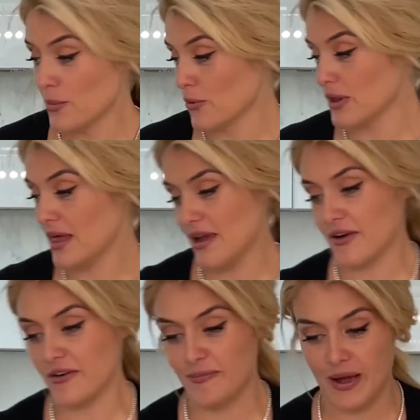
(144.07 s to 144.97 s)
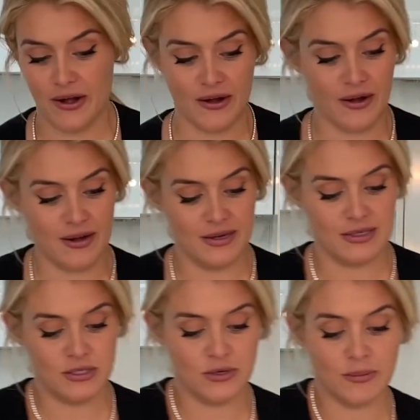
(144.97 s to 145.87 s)
more layer of butter
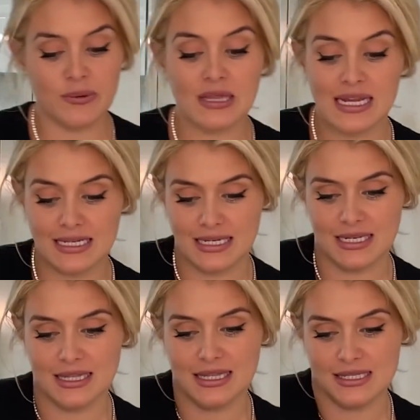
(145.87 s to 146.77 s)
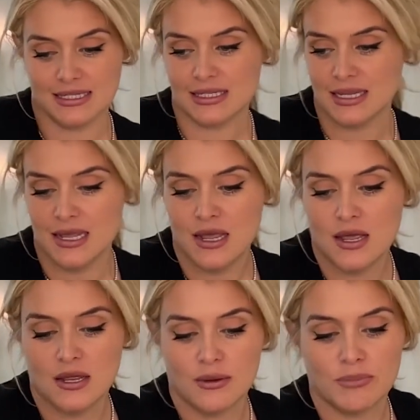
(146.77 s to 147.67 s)
to complete this
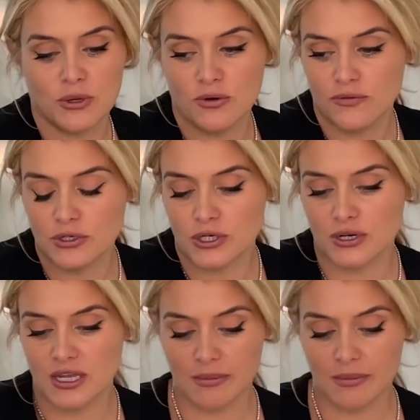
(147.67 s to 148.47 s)
beautiful turkey